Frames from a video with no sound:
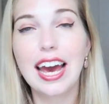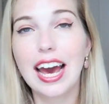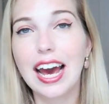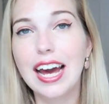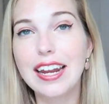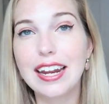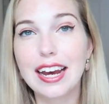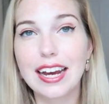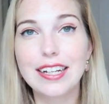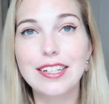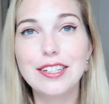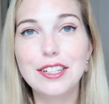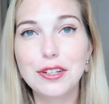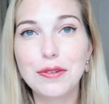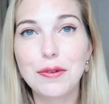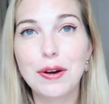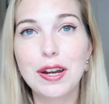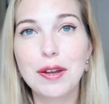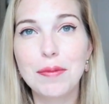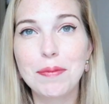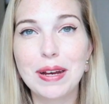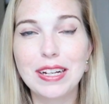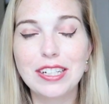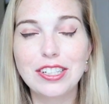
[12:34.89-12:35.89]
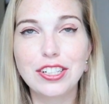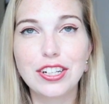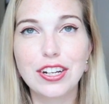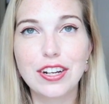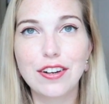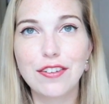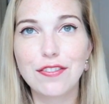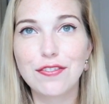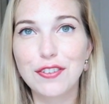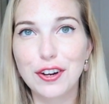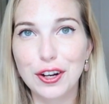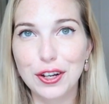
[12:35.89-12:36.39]
And I do want to
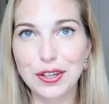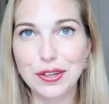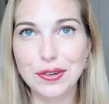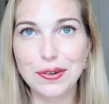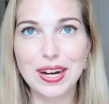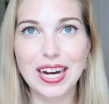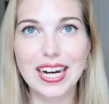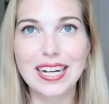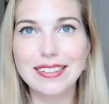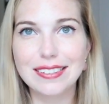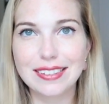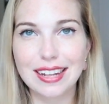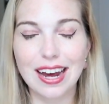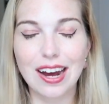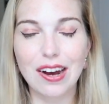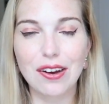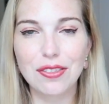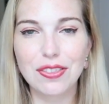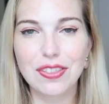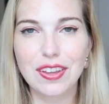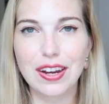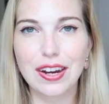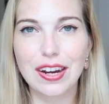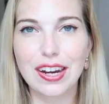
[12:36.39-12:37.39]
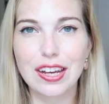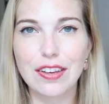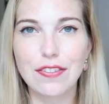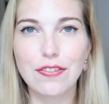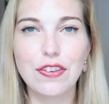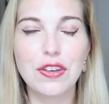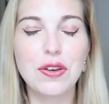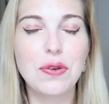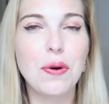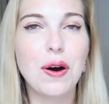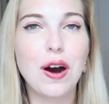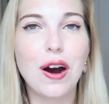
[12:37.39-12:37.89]
mention for you guys out there,
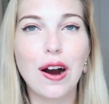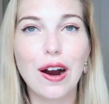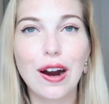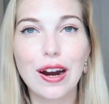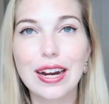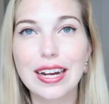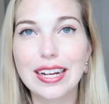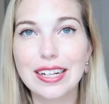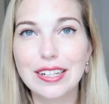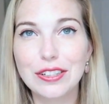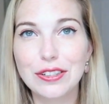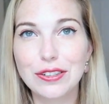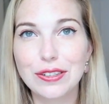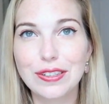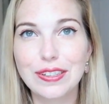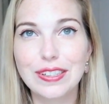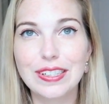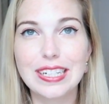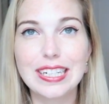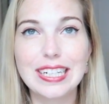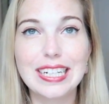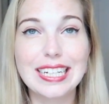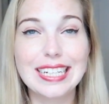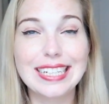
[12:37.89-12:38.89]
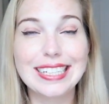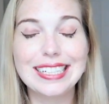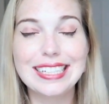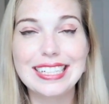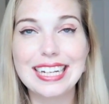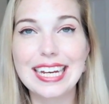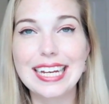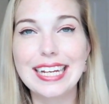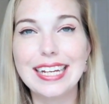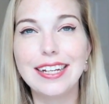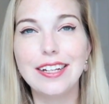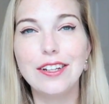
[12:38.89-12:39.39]
if you are interested in
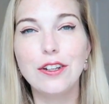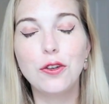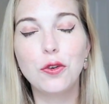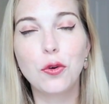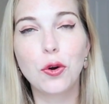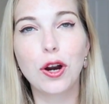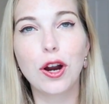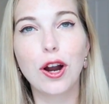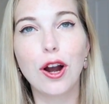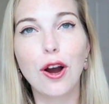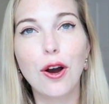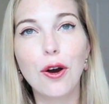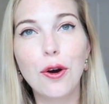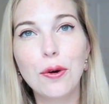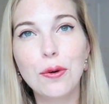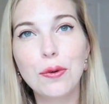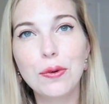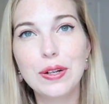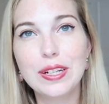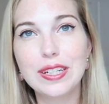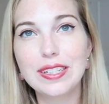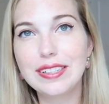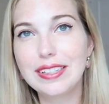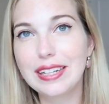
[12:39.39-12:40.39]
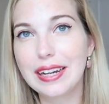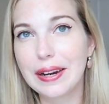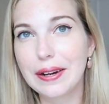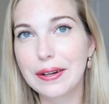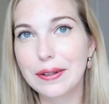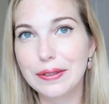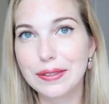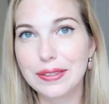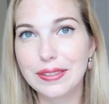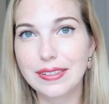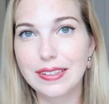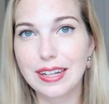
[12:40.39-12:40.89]
taking your own
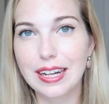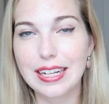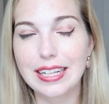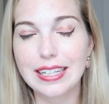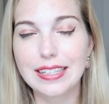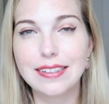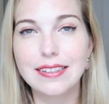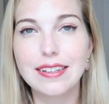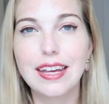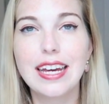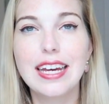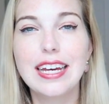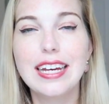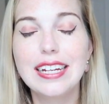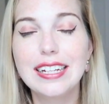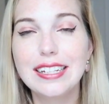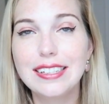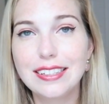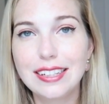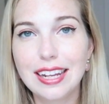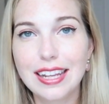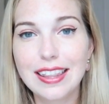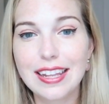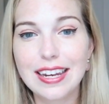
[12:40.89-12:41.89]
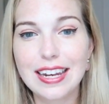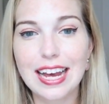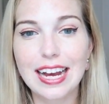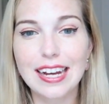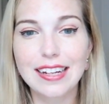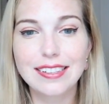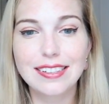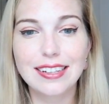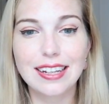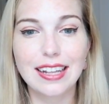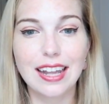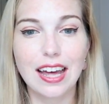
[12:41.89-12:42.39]
tarot studies to the
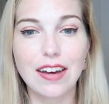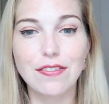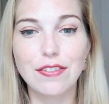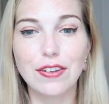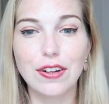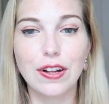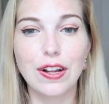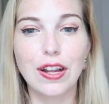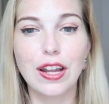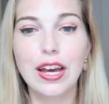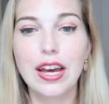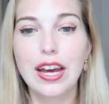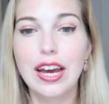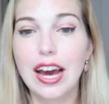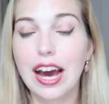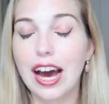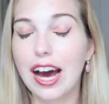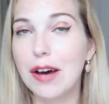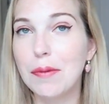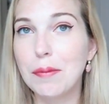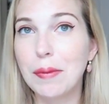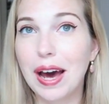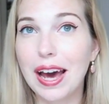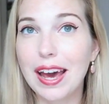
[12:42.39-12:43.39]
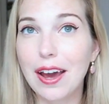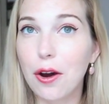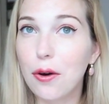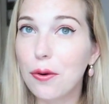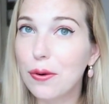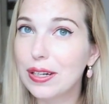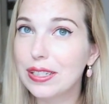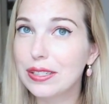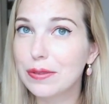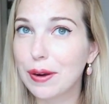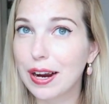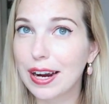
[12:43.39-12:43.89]
next level, I
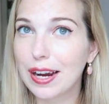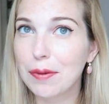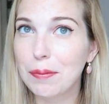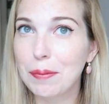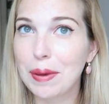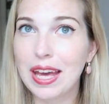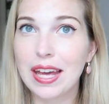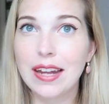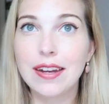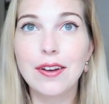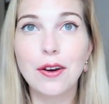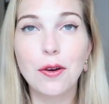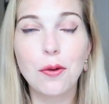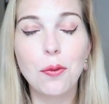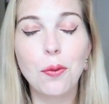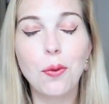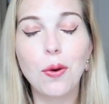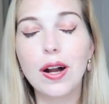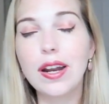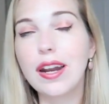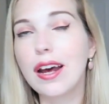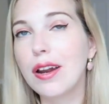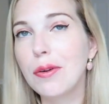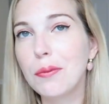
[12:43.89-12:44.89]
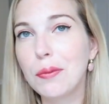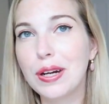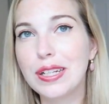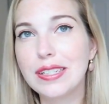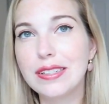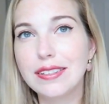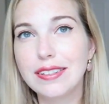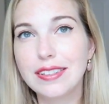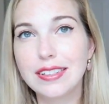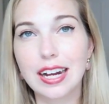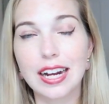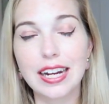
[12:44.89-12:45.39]
always recommend
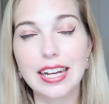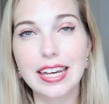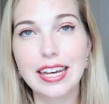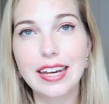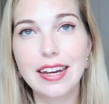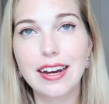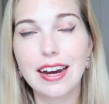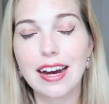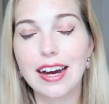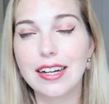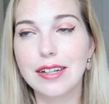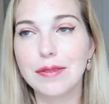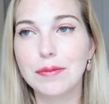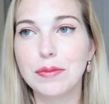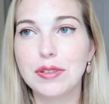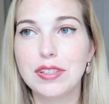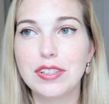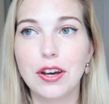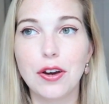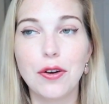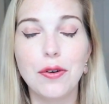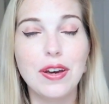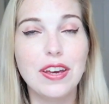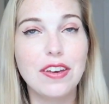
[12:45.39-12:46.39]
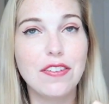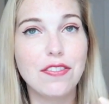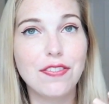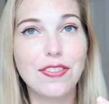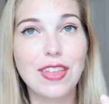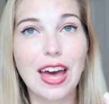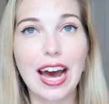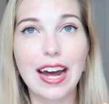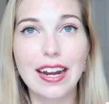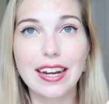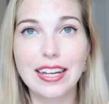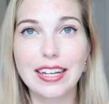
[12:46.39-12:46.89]
one-on-one study. So
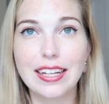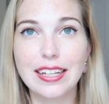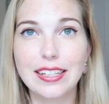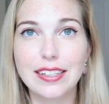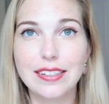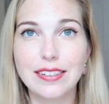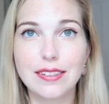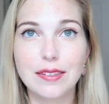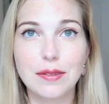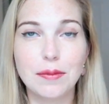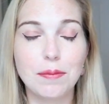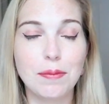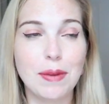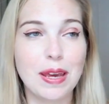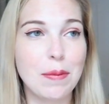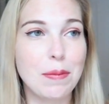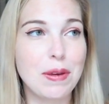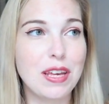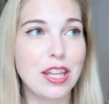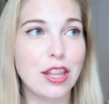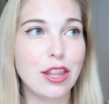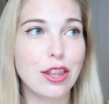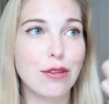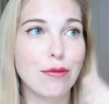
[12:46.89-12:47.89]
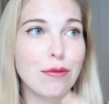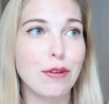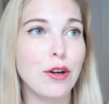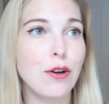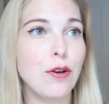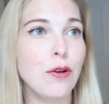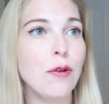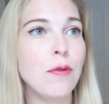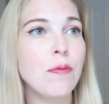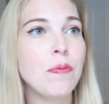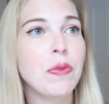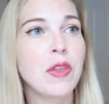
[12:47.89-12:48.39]
if that is maybe
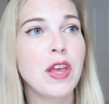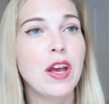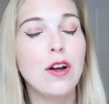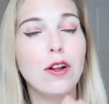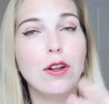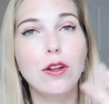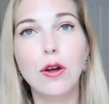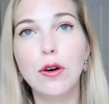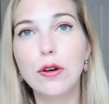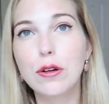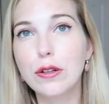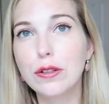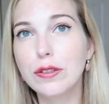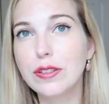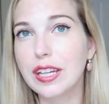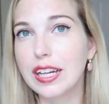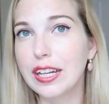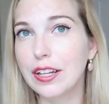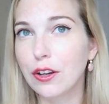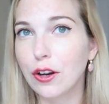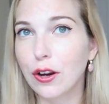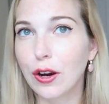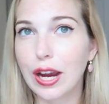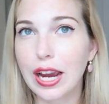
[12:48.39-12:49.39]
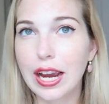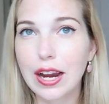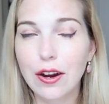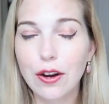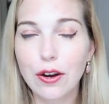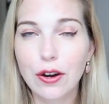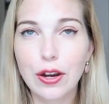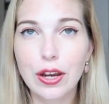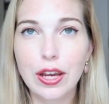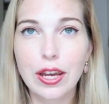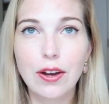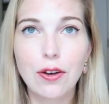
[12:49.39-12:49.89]
through locals in your
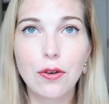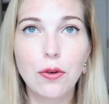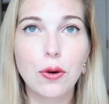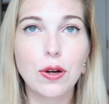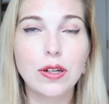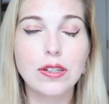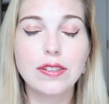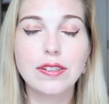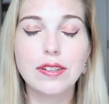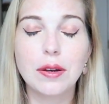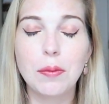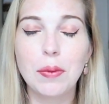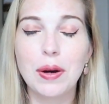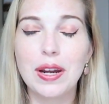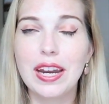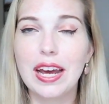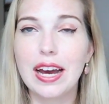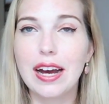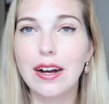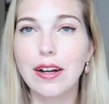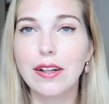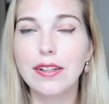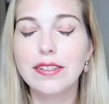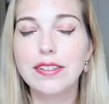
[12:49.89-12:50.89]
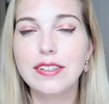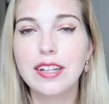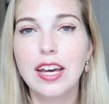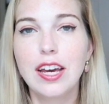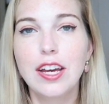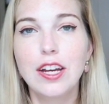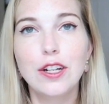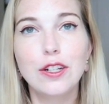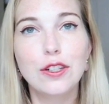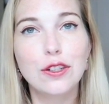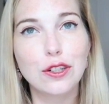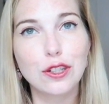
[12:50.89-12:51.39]
area or someone else,
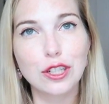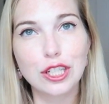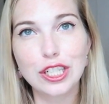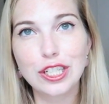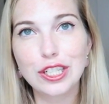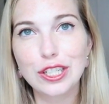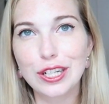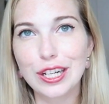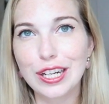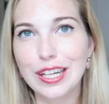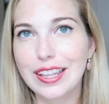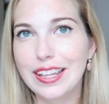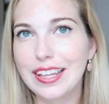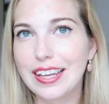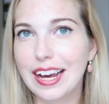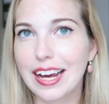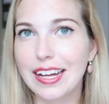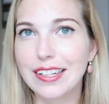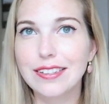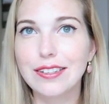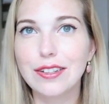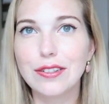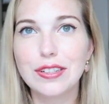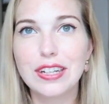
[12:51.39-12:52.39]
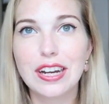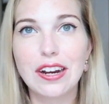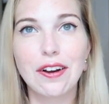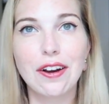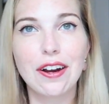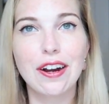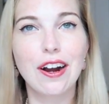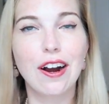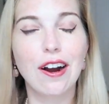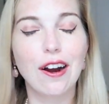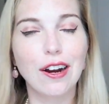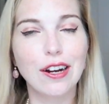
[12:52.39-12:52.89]
traditionally the
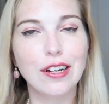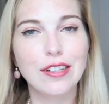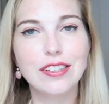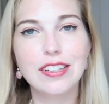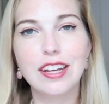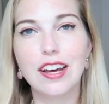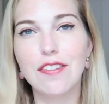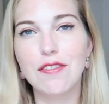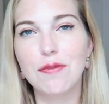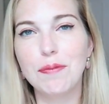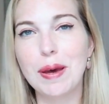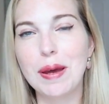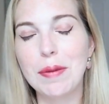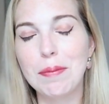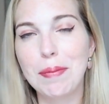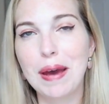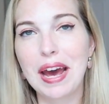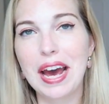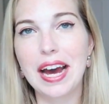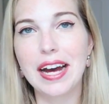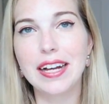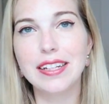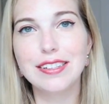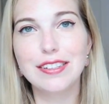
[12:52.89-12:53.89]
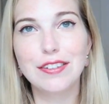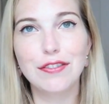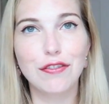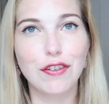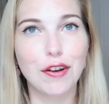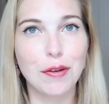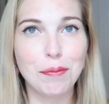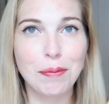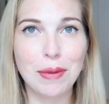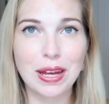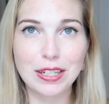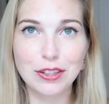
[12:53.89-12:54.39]
esoteric arts have been passed
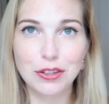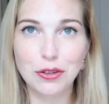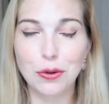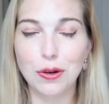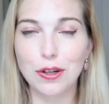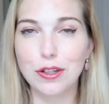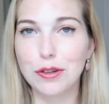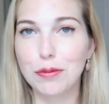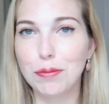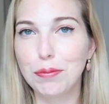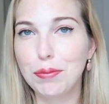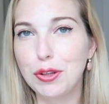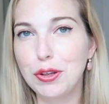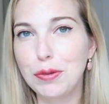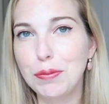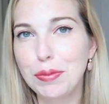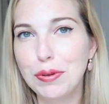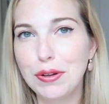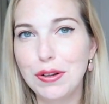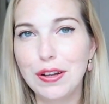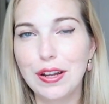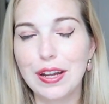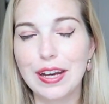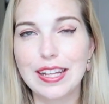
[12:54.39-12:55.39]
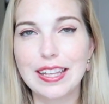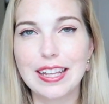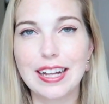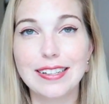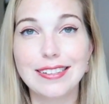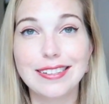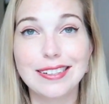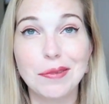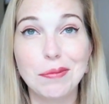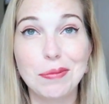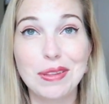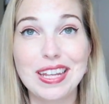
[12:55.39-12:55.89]
from mentor to pupil, and
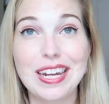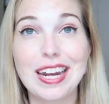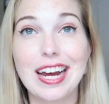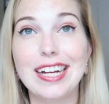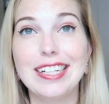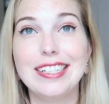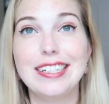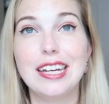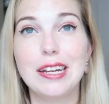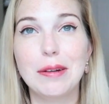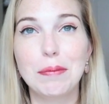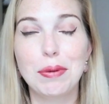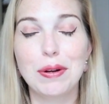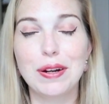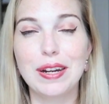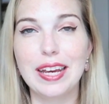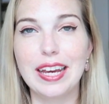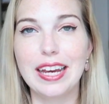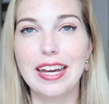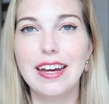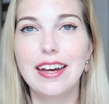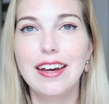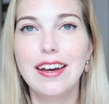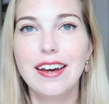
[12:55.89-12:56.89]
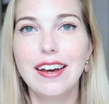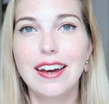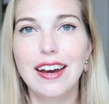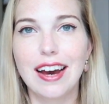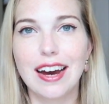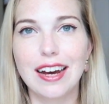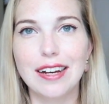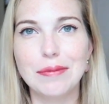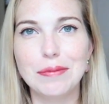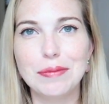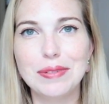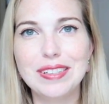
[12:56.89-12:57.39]
that's something I take pretty
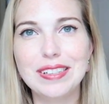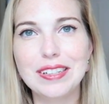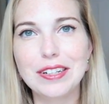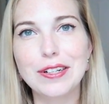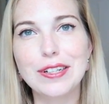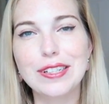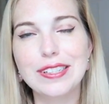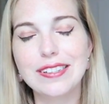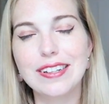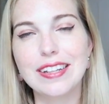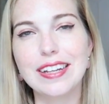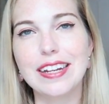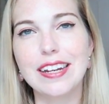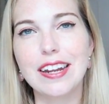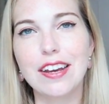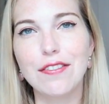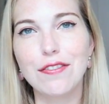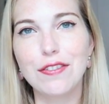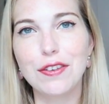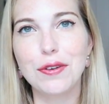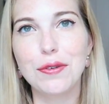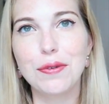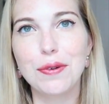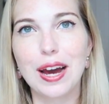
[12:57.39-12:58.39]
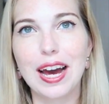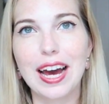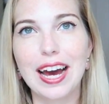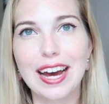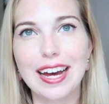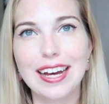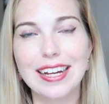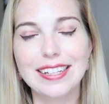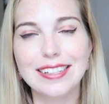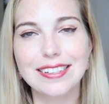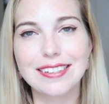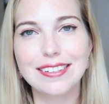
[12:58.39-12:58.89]
seriously, and I view
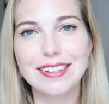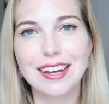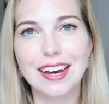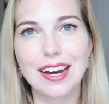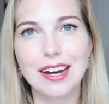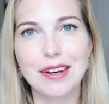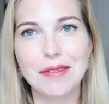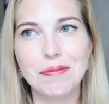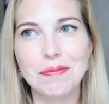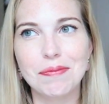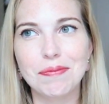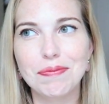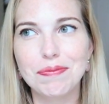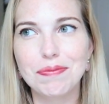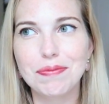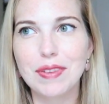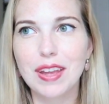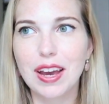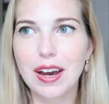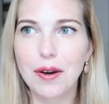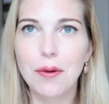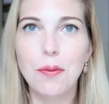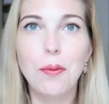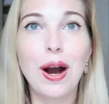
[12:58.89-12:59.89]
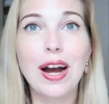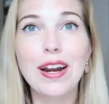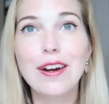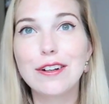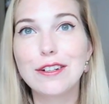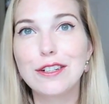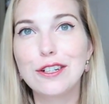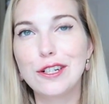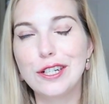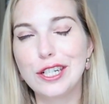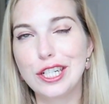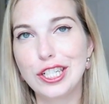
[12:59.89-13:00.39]
as a
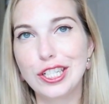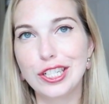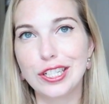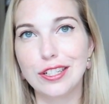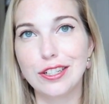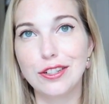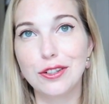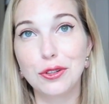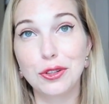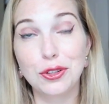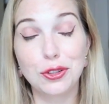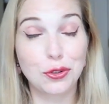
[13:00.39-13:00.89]
wider tradition